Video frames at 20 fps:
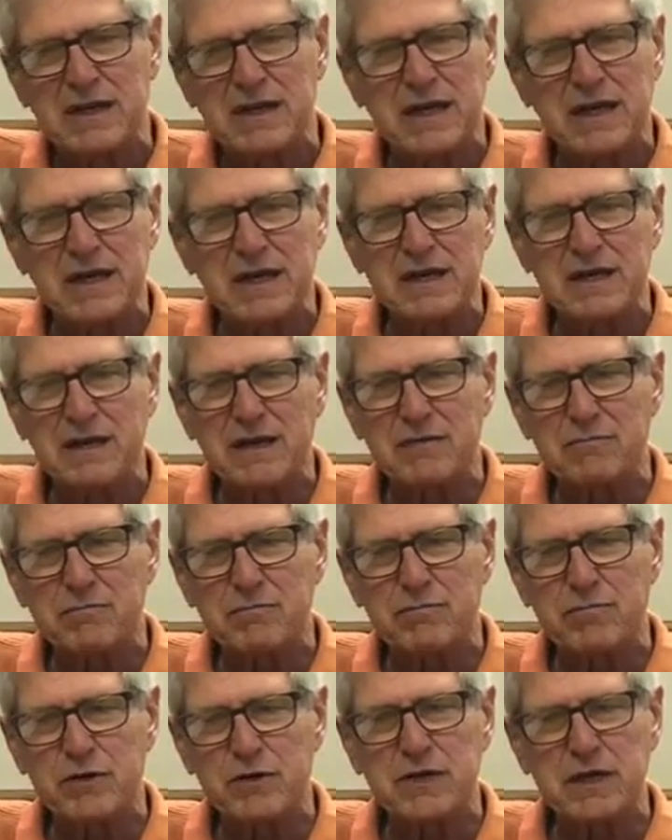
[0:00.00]
and
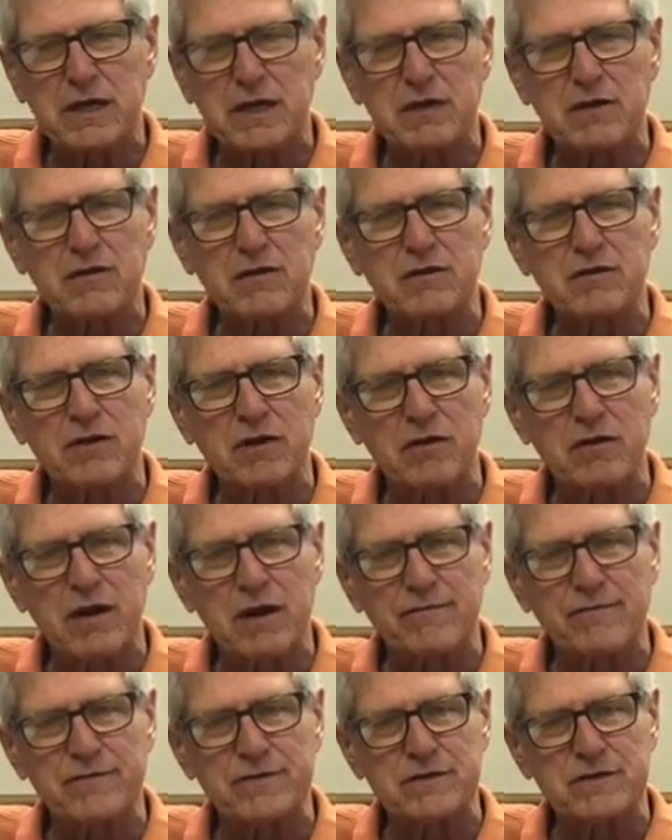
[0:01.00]
particularly their
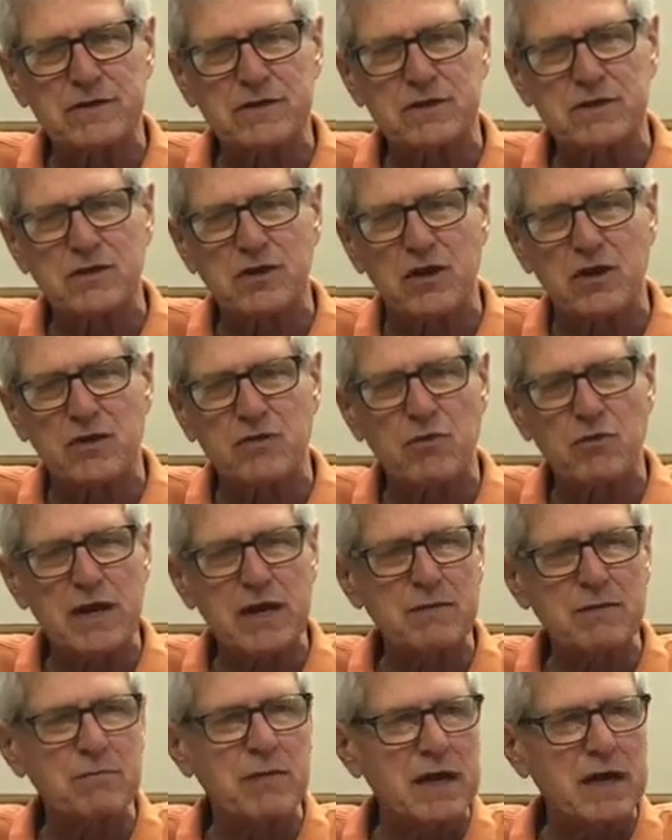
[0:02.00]
emphasis on
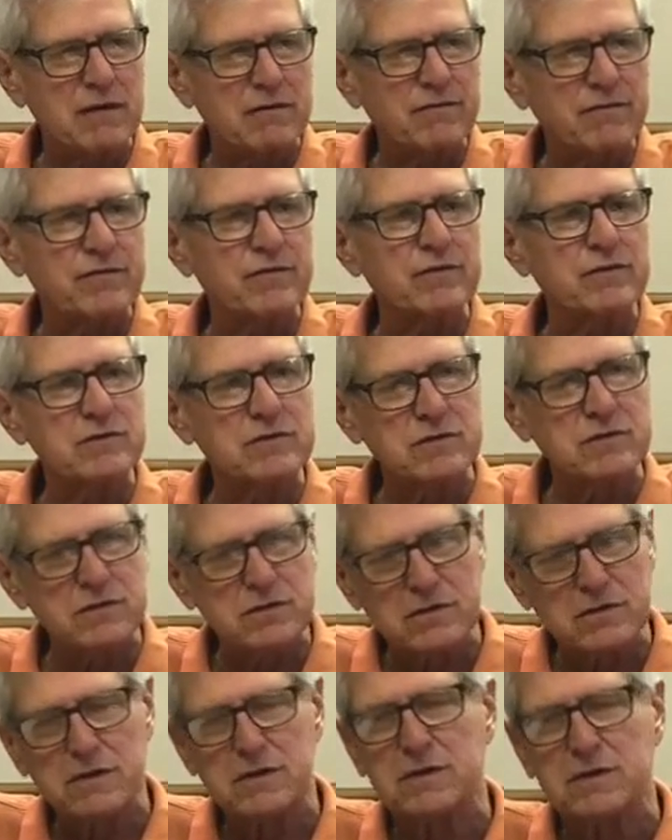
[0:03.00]
ready-made foods,
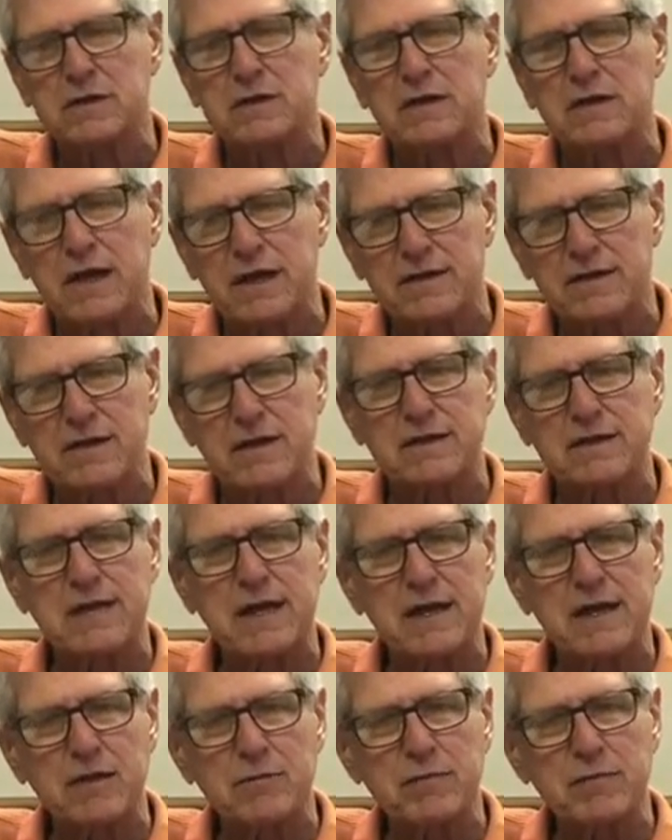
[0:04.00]
I think
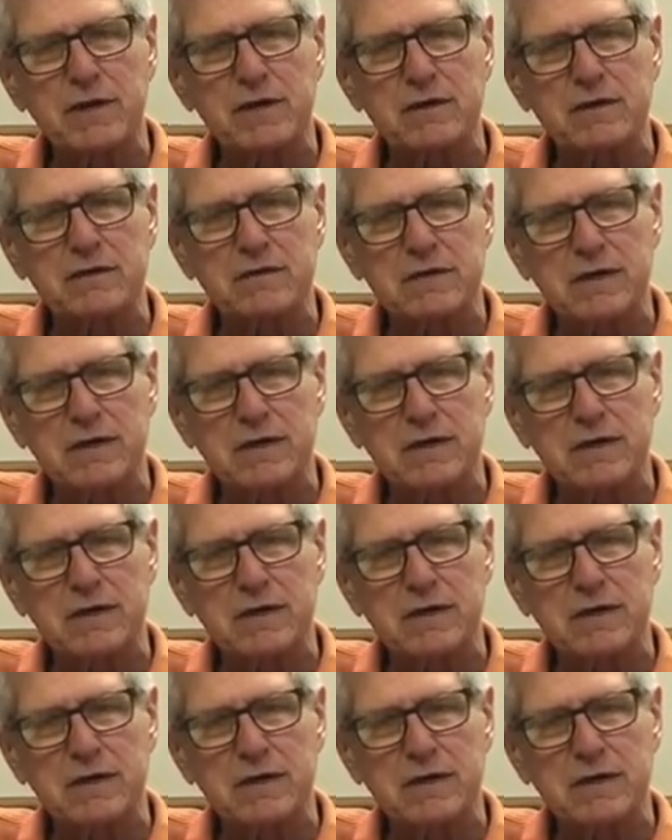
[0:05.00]
that'll be